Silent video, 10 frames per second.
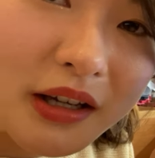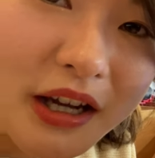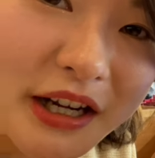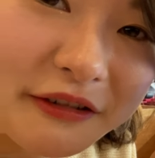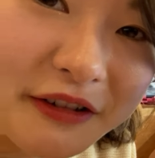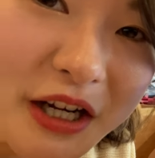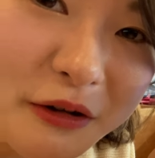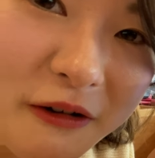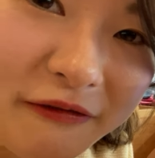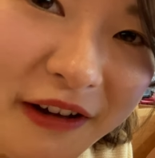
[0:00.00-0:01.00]
And if
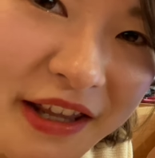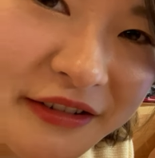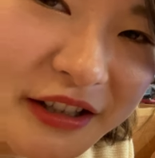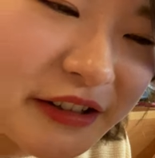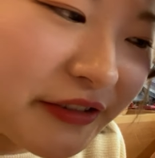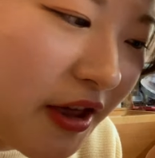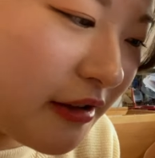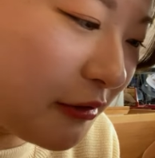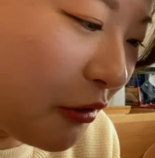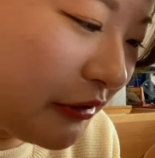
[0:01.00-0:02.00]
anyone fancies,
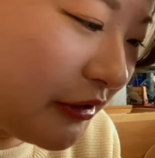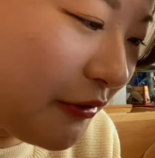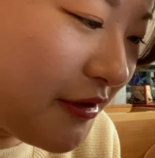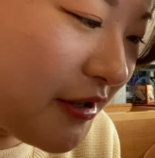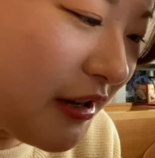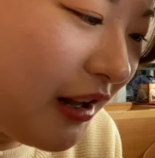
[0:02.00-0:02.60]
there's also the